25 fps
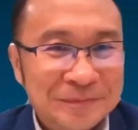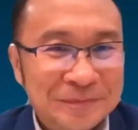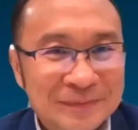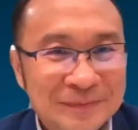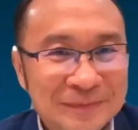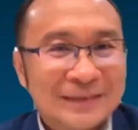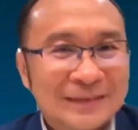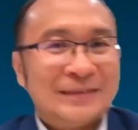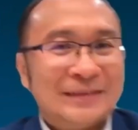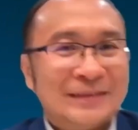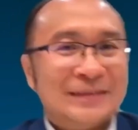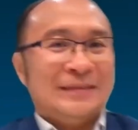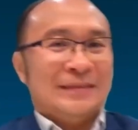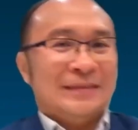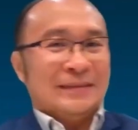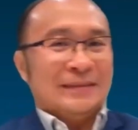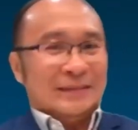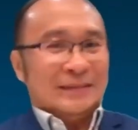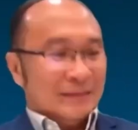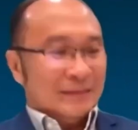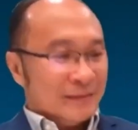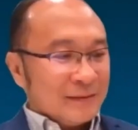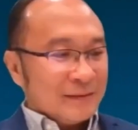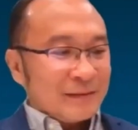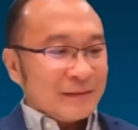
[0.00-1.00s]
Yeah, I
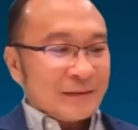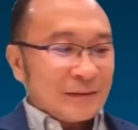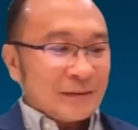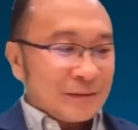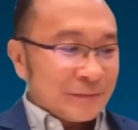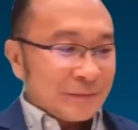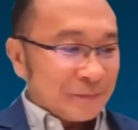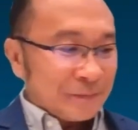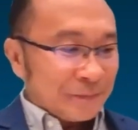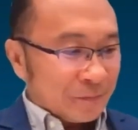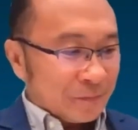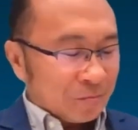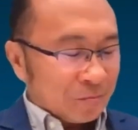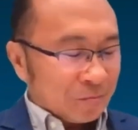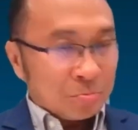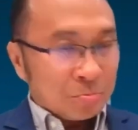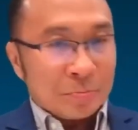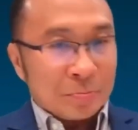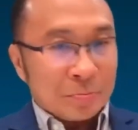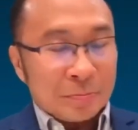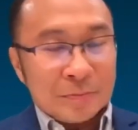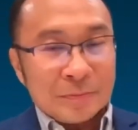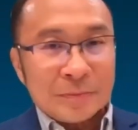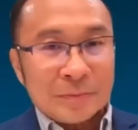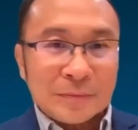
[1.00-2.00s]
agree.
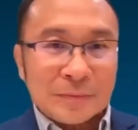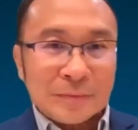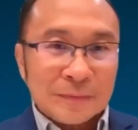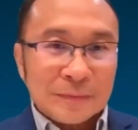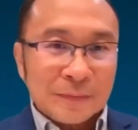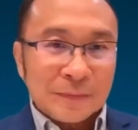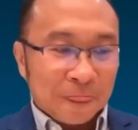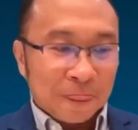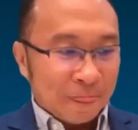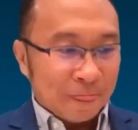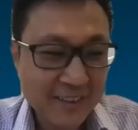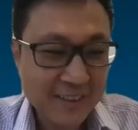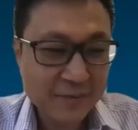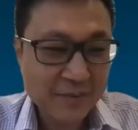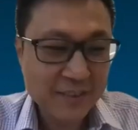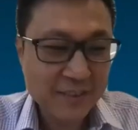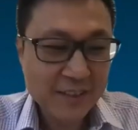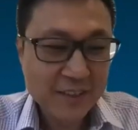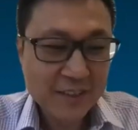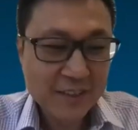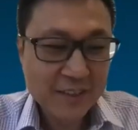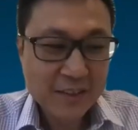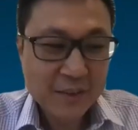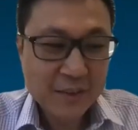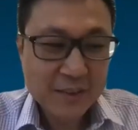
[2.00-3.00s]
Certainly.
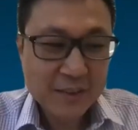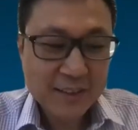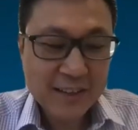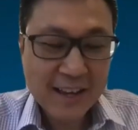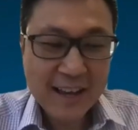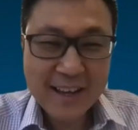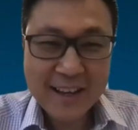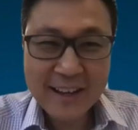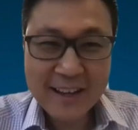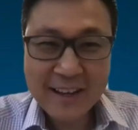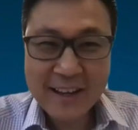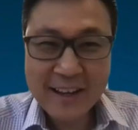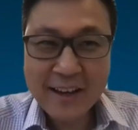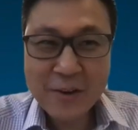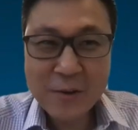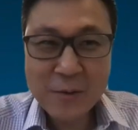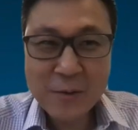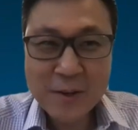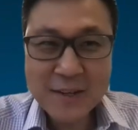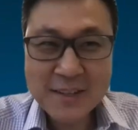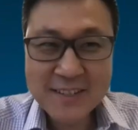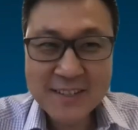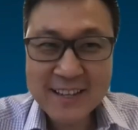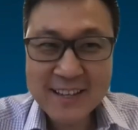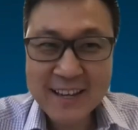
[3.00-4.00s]
I
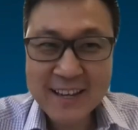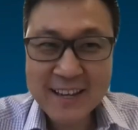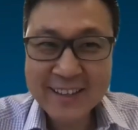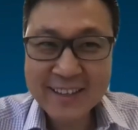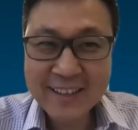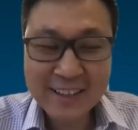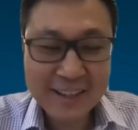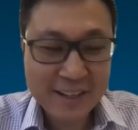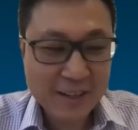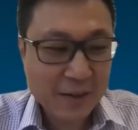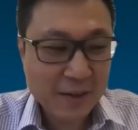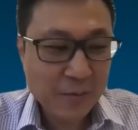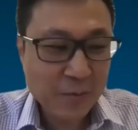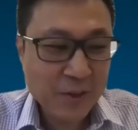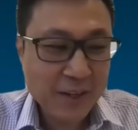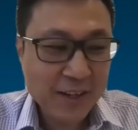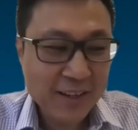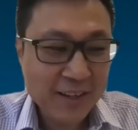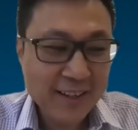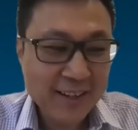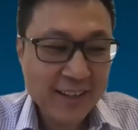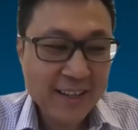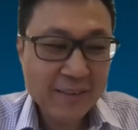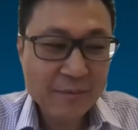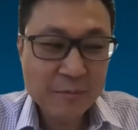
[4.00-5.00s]
always said
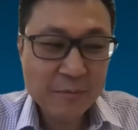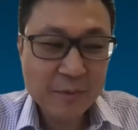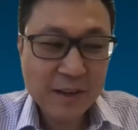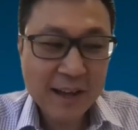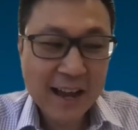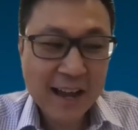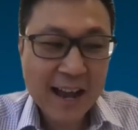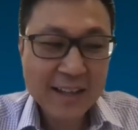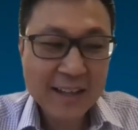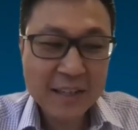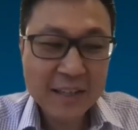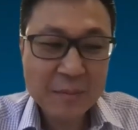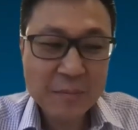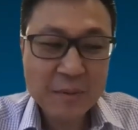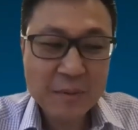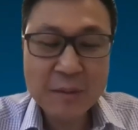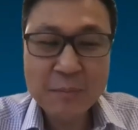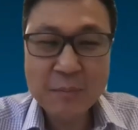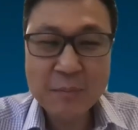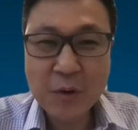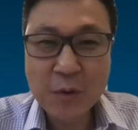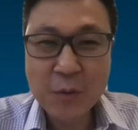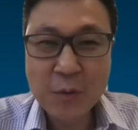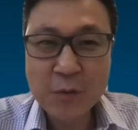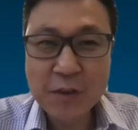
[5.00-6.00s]
we need IT
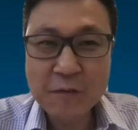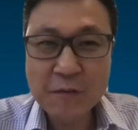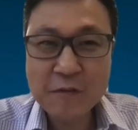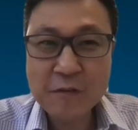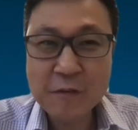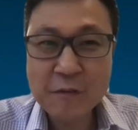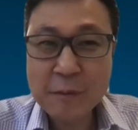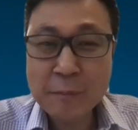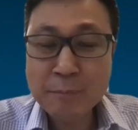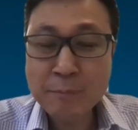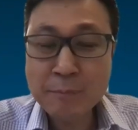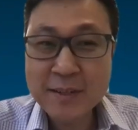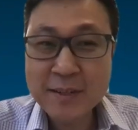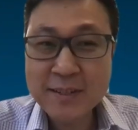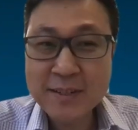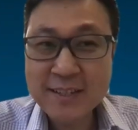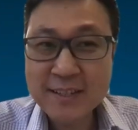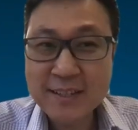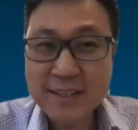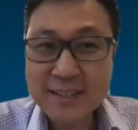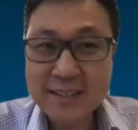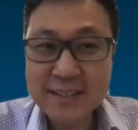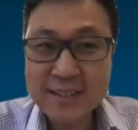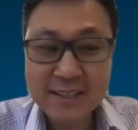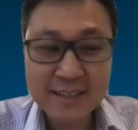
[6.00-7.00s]
people with
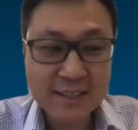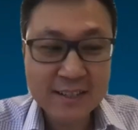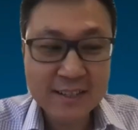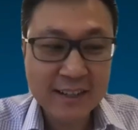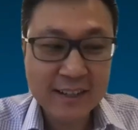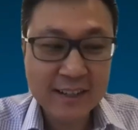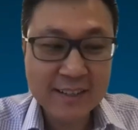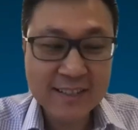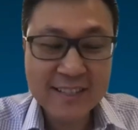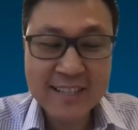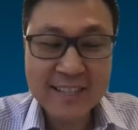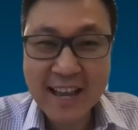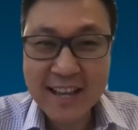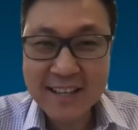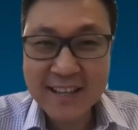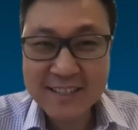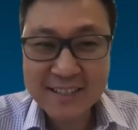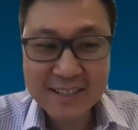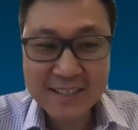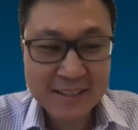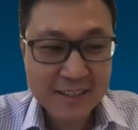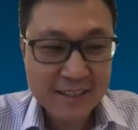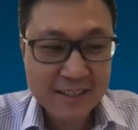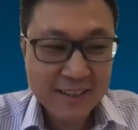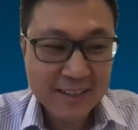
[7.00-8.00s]
business
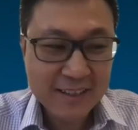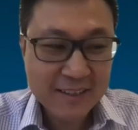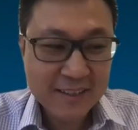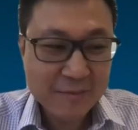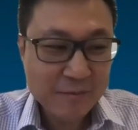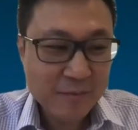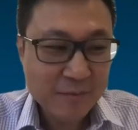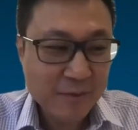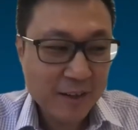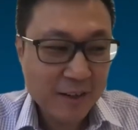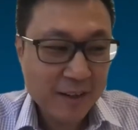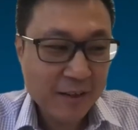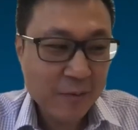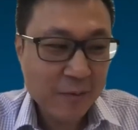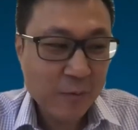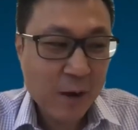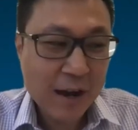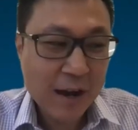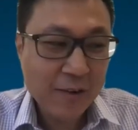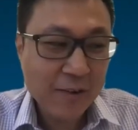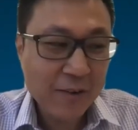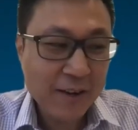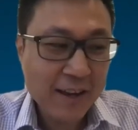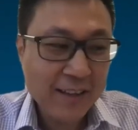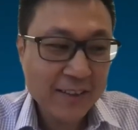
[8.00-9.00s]
sense,
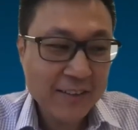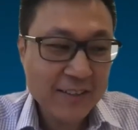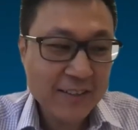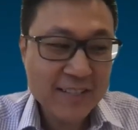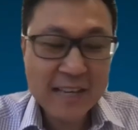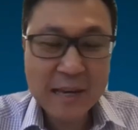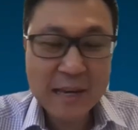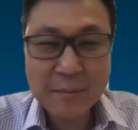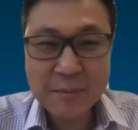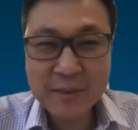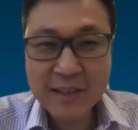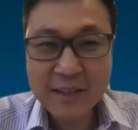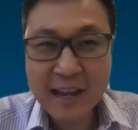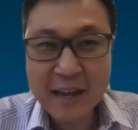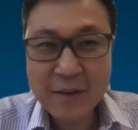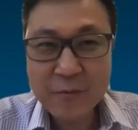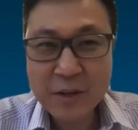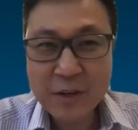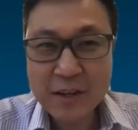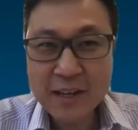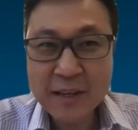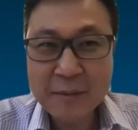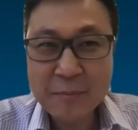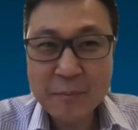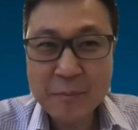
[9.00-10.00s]
while at the same time
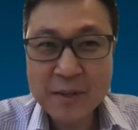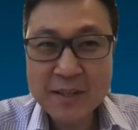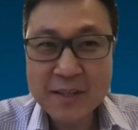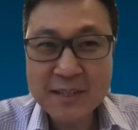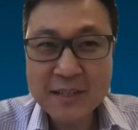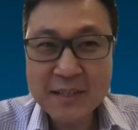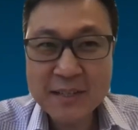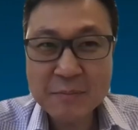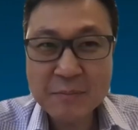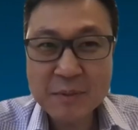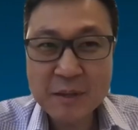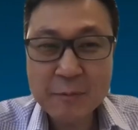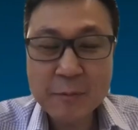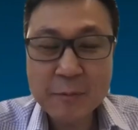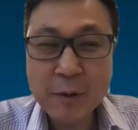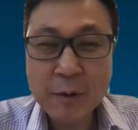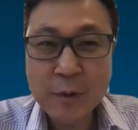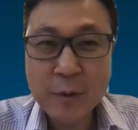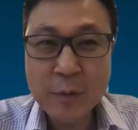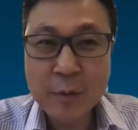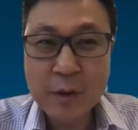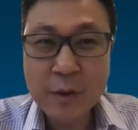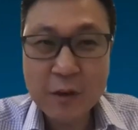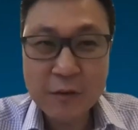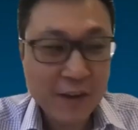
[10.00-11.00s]
we need business
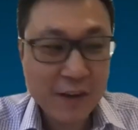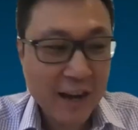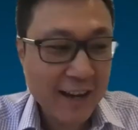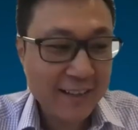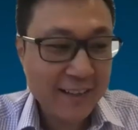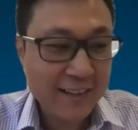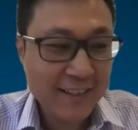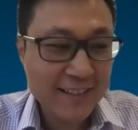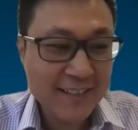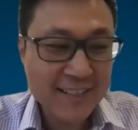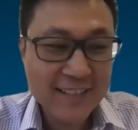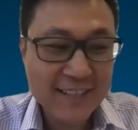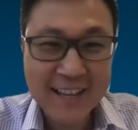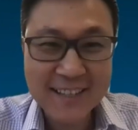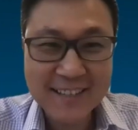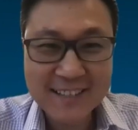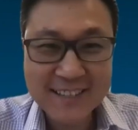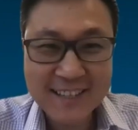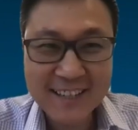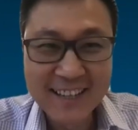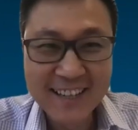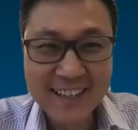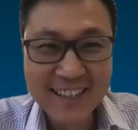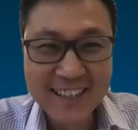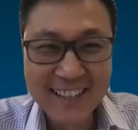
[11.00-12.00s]
people with IT
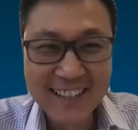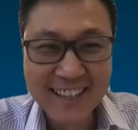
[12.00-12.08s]
sense.